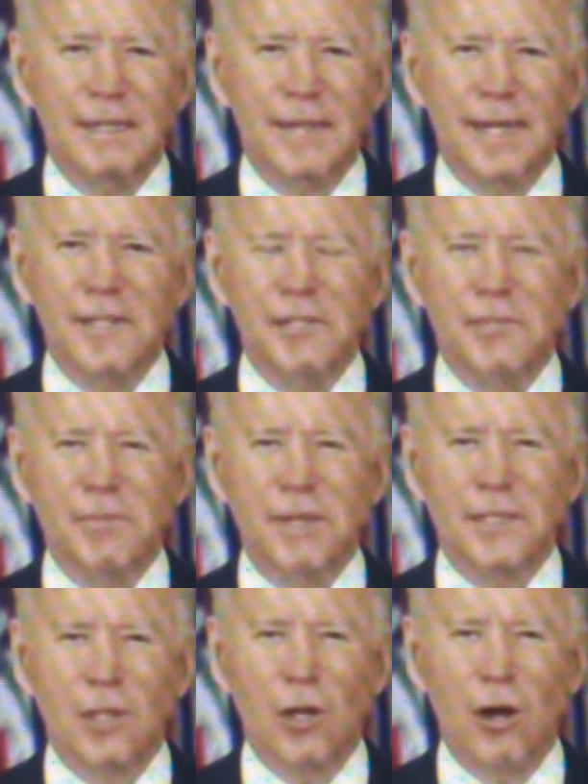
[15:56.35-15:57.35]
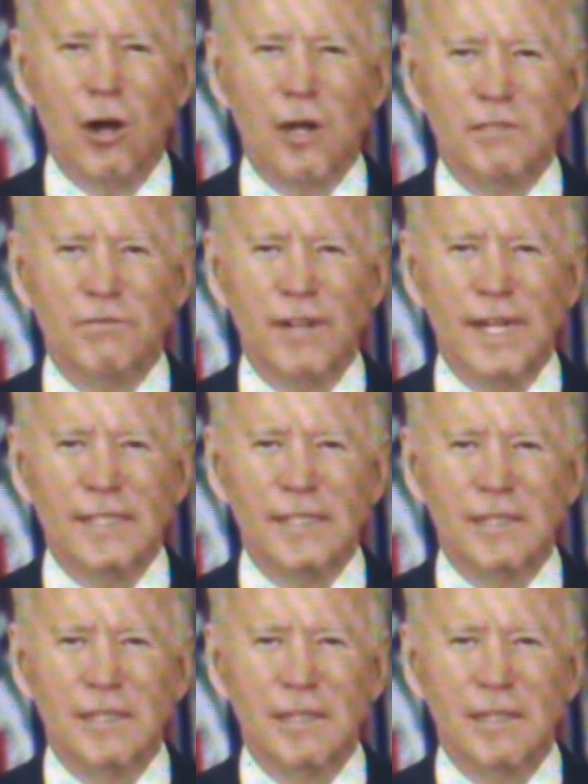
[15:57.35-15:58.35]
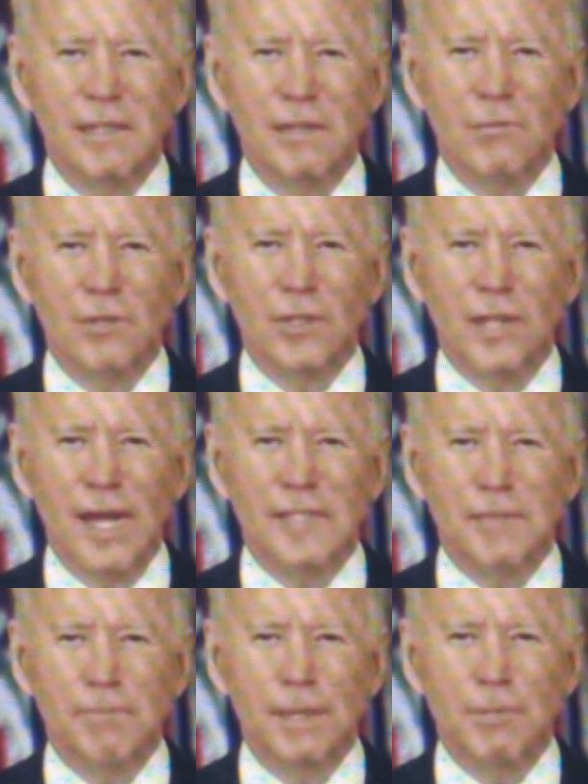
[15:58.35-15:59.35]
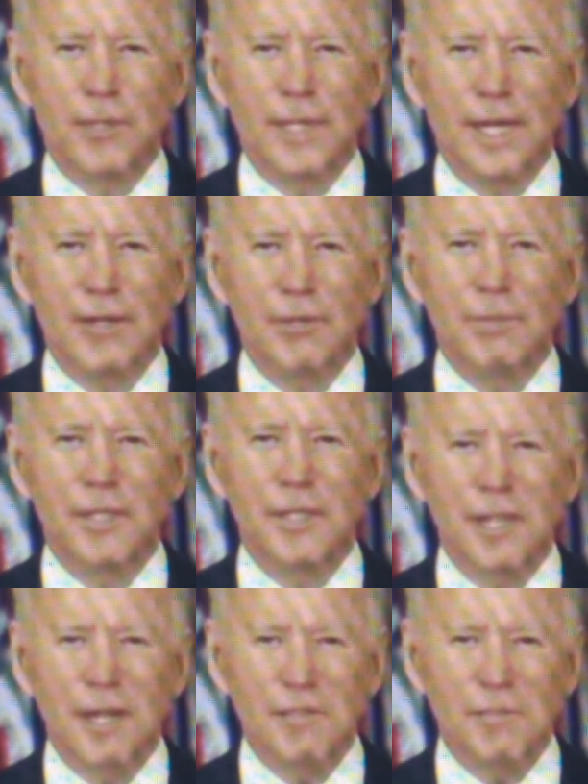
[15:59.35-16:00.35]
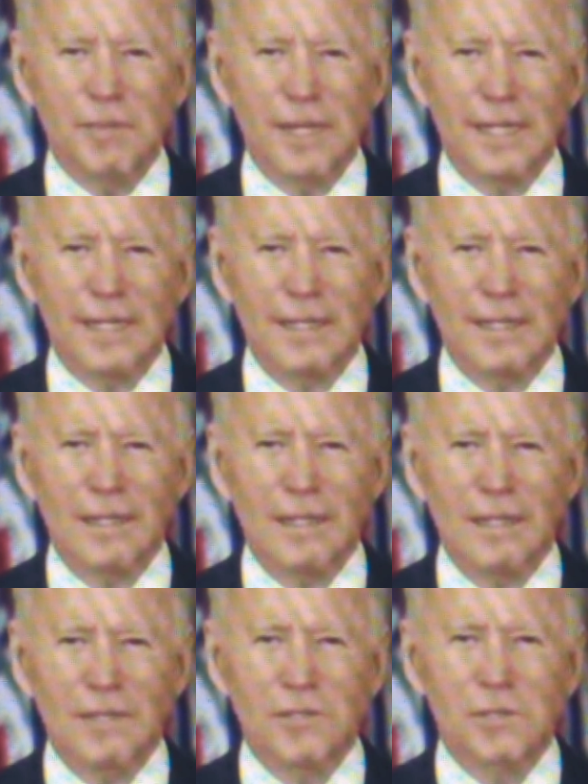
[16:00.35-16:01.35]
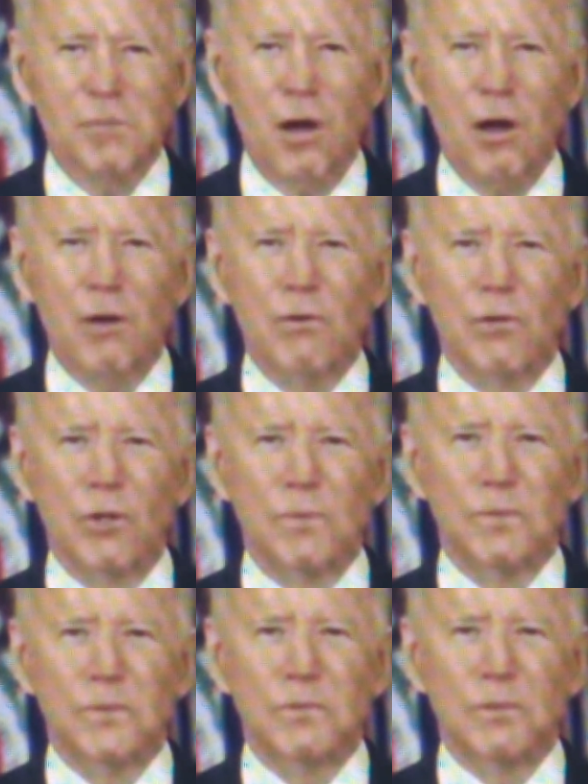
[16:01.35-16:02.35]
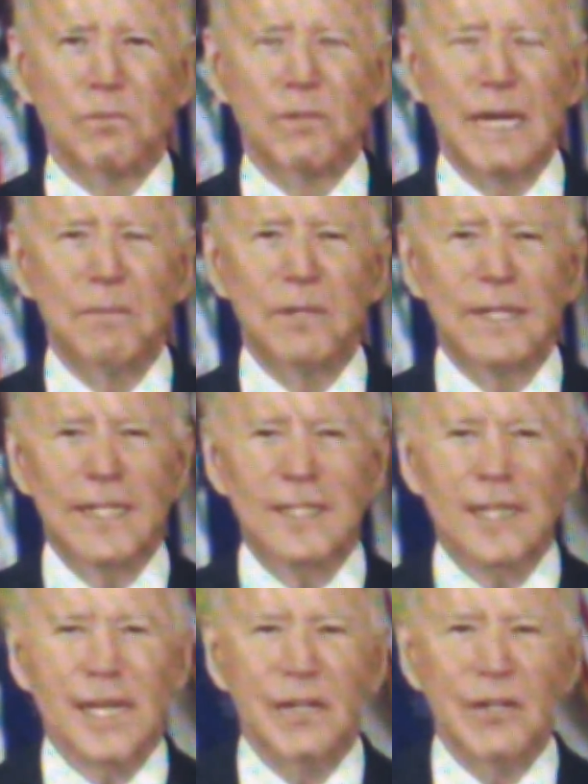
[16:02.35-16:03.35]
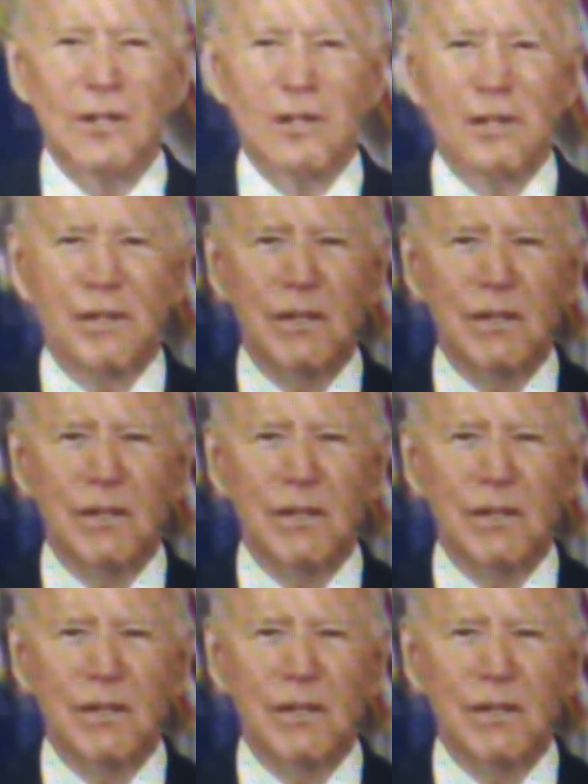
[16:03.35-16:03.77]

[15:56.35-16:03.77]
That doesn't mean large events with lots of people together, but does mean small groups will be able to get together.